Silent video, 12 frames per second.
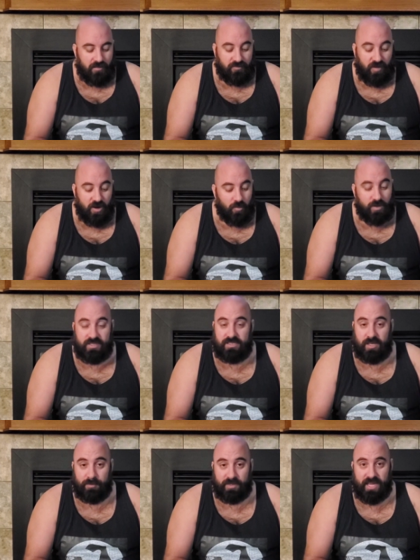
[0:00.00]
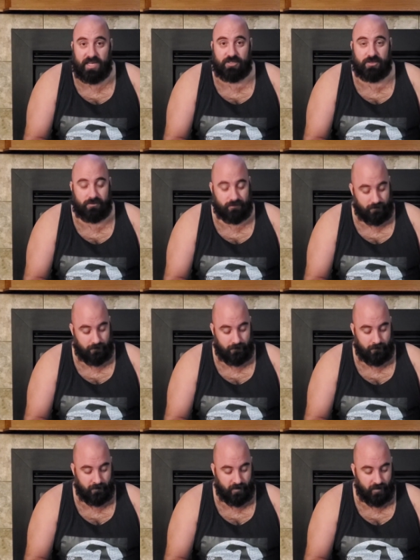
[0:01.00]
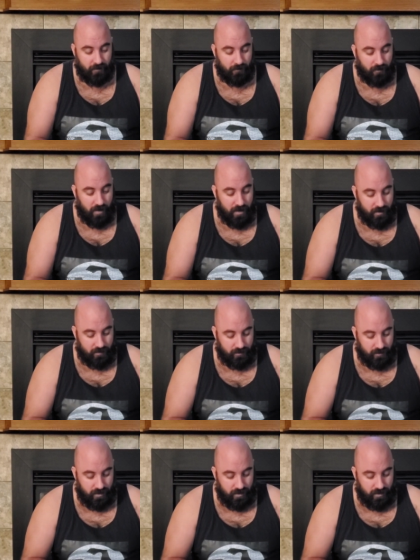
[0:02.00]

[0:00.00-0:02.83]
The final one is supplication, right?